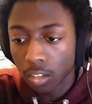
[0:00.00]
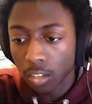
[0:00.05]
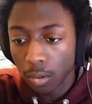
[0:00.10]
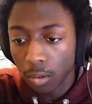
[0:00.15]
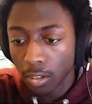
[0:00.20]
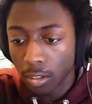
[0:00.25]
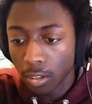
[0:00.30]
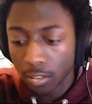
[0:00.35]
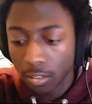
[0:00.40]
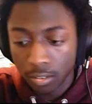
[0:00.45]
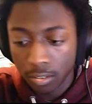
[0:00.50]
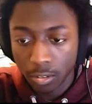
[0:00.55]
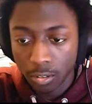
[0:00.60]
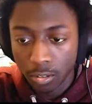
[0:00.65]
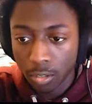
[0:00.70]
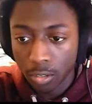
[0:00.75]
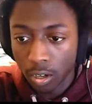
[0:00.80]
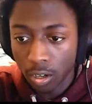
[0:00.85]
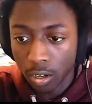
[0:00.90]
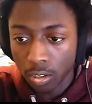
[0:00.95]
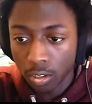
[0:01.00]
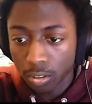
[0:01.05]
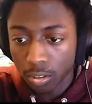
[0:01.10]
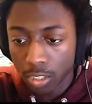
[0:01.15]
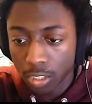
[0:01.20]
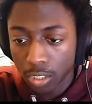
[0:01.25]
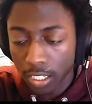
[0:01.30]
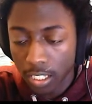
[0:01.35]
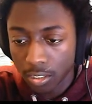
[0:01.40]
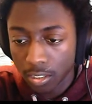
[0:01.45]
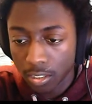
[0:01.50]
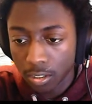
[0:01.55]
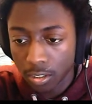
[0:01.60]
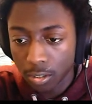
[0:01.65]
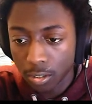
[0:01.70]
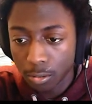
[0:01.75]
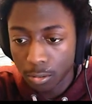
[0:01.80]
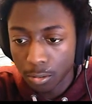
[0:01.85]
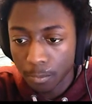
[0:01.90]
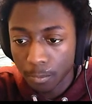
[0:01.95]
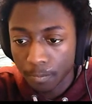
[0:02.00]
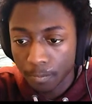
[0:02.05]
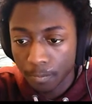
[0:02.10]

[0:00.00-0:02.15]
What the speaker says: what you can also just do